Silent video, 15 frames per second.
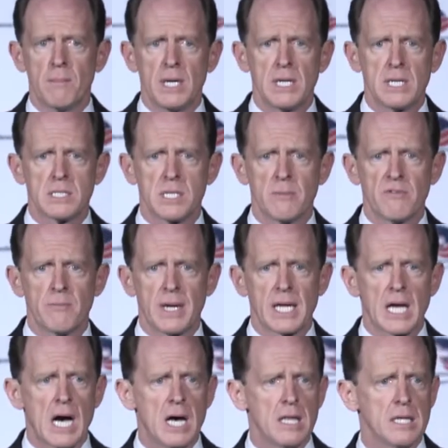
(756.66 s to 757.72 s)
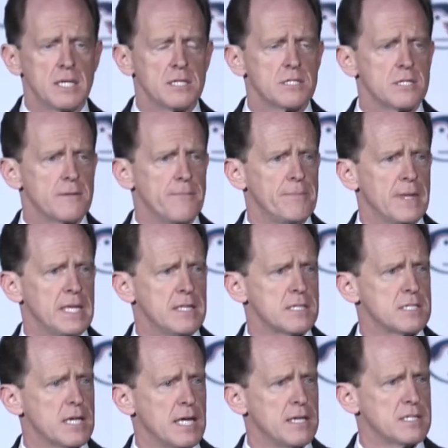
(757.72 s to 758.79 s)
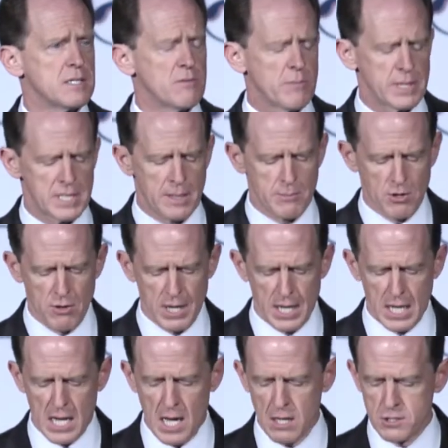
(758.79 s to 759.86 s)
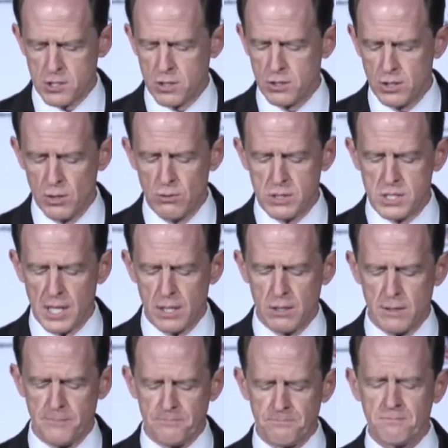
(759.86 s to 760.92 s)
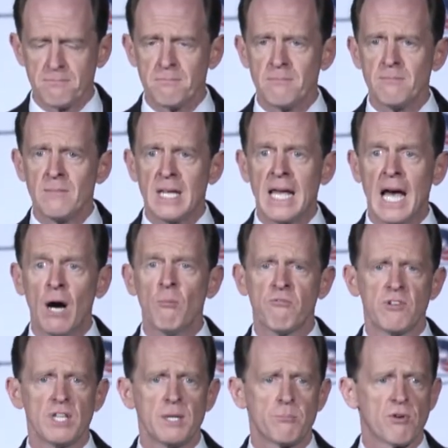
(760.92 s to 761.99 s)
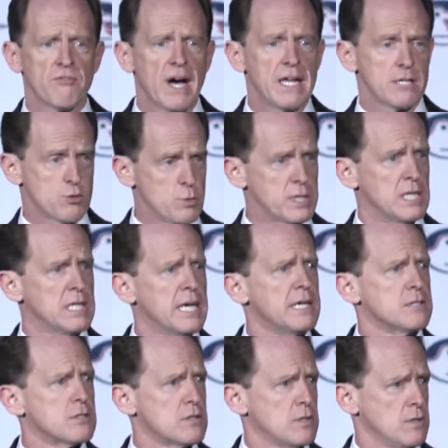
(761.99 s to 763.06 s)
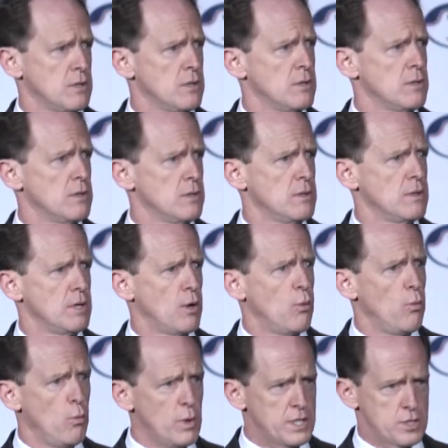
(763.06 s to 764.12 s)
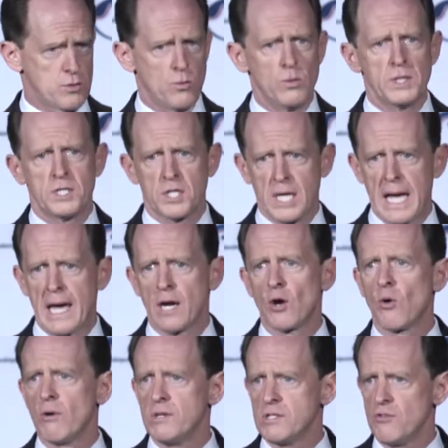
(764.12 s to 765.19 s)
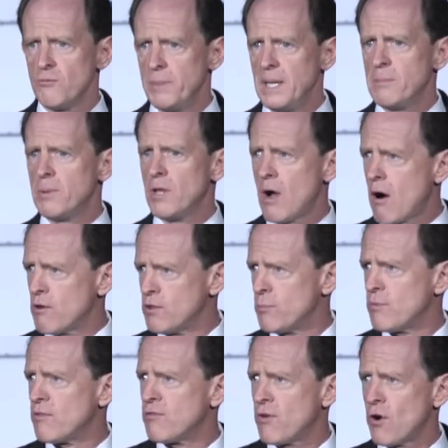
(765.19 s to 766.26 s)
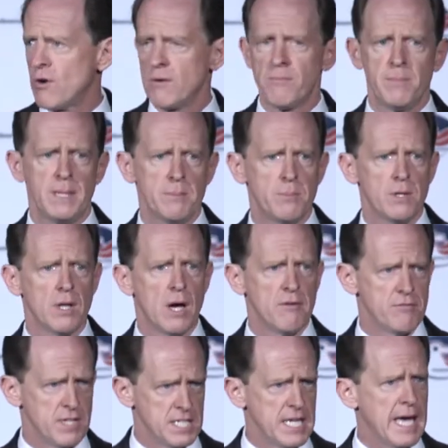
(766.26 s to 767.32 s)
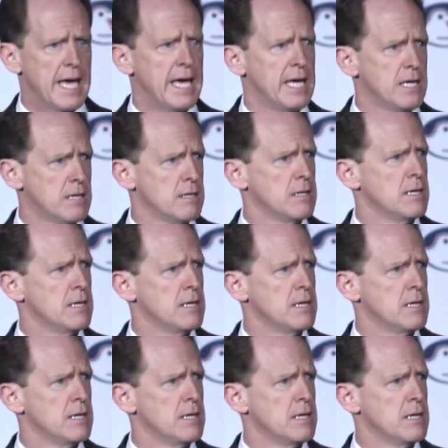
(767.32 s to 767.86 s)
some of my colleagues in the Senate, some of my Democratic colleagues could do is they could helpfully provide us with a list. You know, which categories of people are the preferred people of the day,